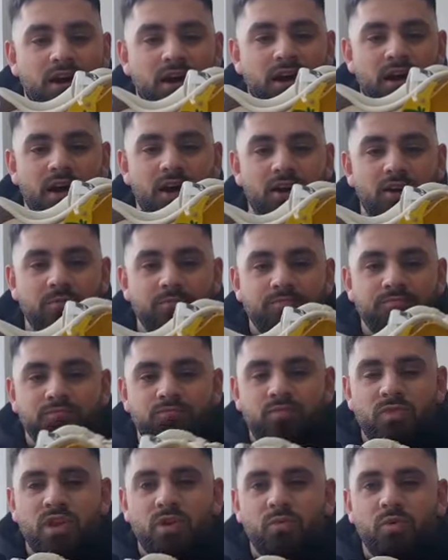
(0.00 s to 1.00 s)

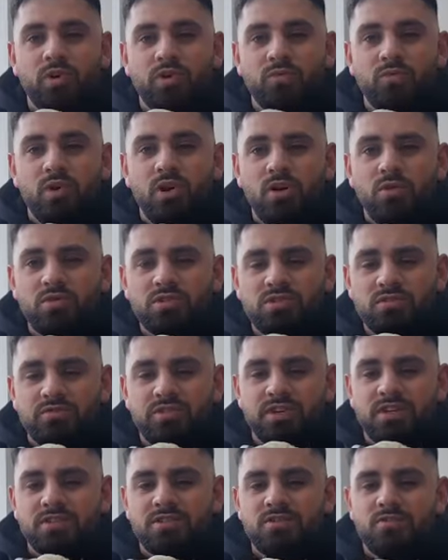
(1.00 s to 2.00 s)
Um, what what I also
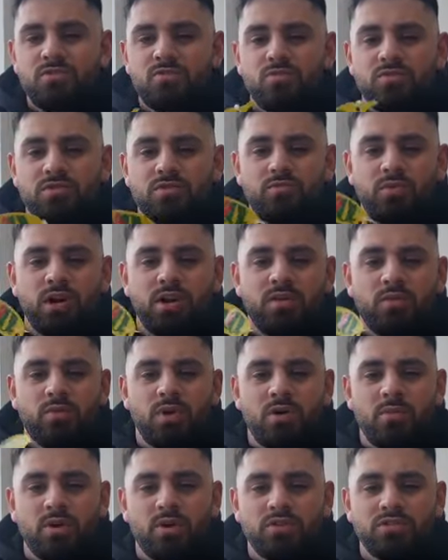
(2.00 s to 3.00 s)
think is cool, kind of
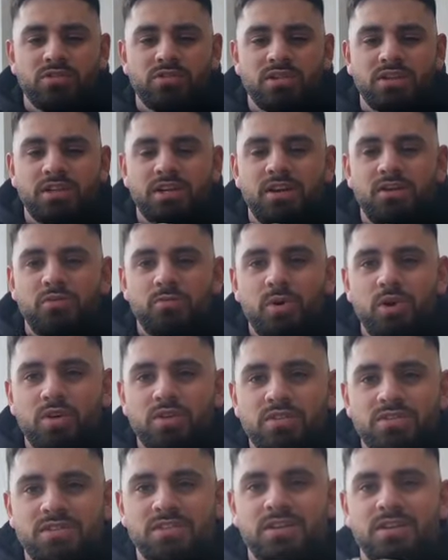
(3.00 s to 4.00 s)
while we're onto the yellow
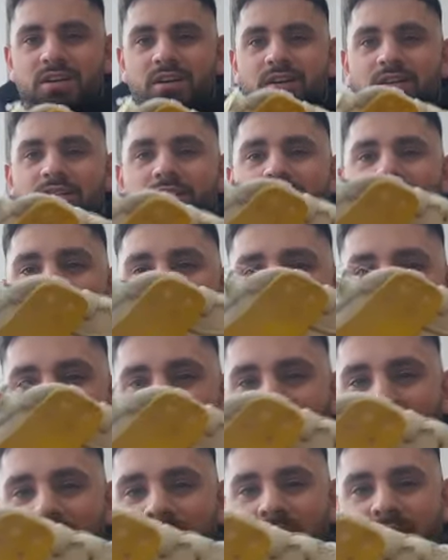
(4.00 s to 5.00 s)
part of sneaker,
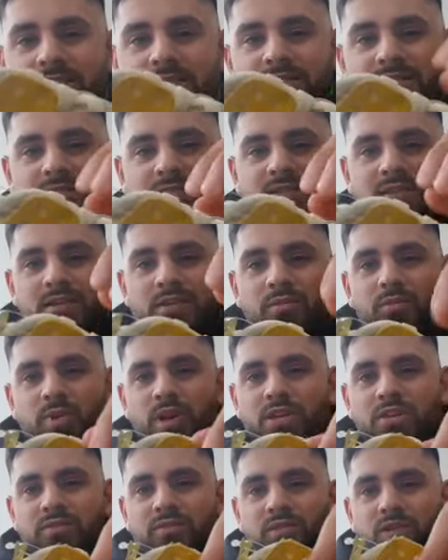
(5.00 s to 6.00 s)
is
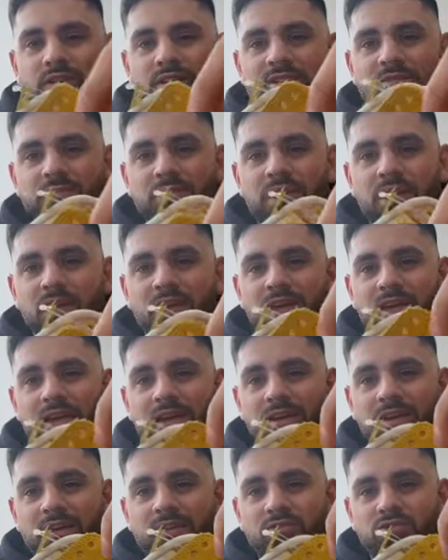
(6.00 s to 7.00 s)
where you've got this bit
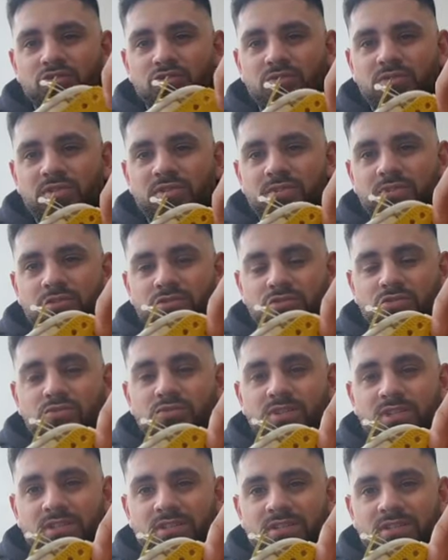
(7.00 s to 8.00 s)
here, it's usually, it's
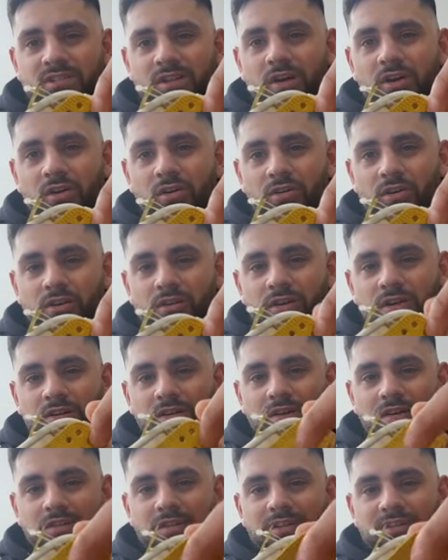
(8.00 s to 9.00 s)
usually stuck on a dunk.